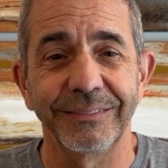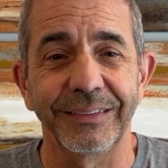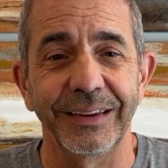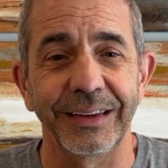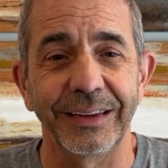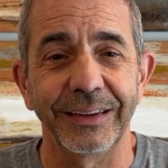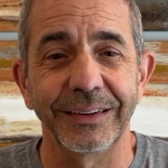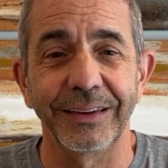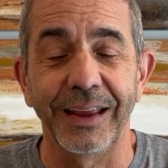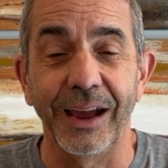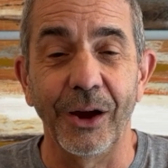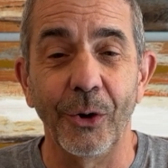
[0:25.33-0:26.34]
And
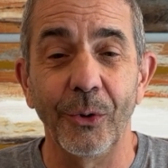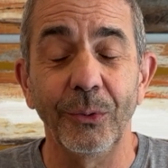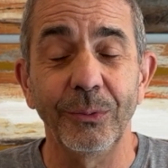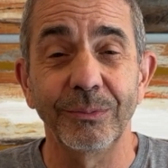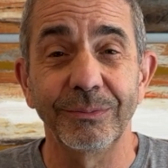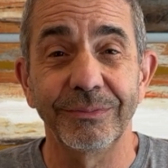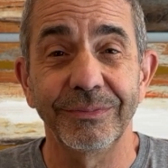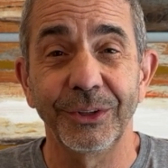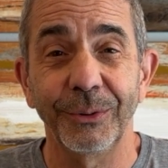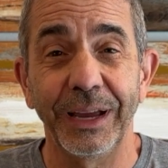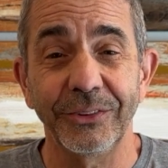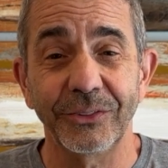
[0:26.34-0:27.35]
how,
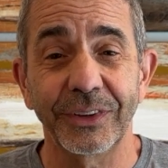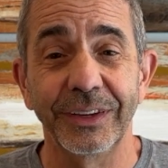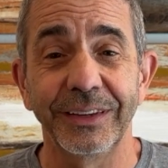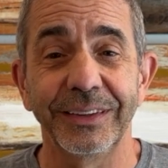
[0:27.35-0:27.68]
you ask?